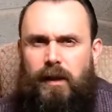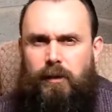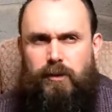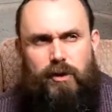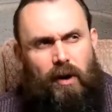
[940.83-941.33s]

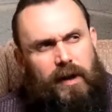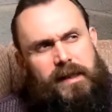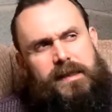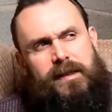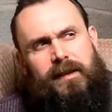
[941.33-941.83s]
I'm
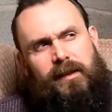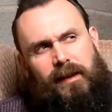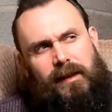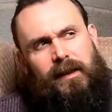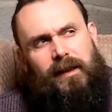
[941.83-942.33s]
trying to
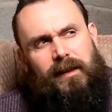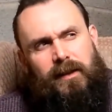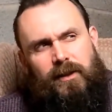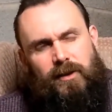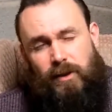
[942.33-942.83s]
think,
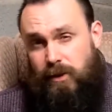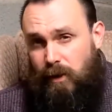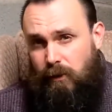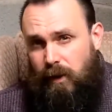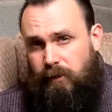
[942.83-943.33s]
because I
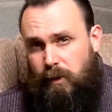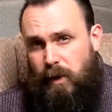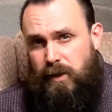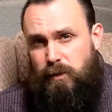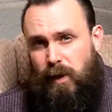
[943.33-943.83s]
don't have the
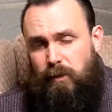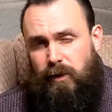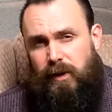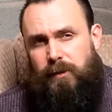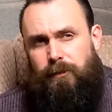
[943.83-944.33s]
best
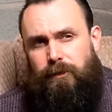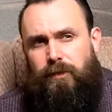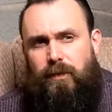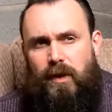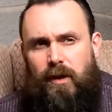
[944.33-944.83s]
memory,
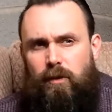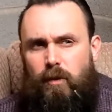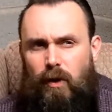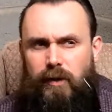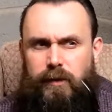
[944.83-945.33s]

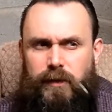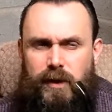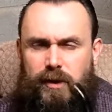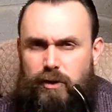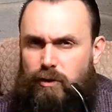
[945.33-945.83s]
what the
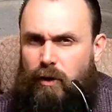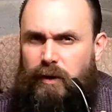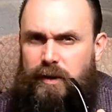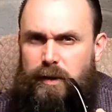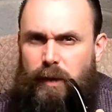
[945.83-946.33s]
first
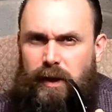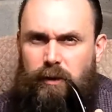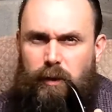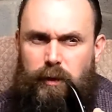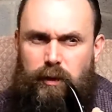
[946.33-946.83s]
stronger
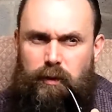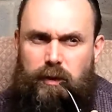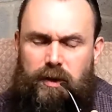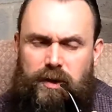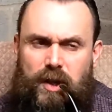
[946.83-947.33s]
tobacco I bought
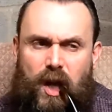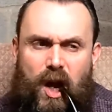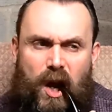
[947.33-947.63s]
was,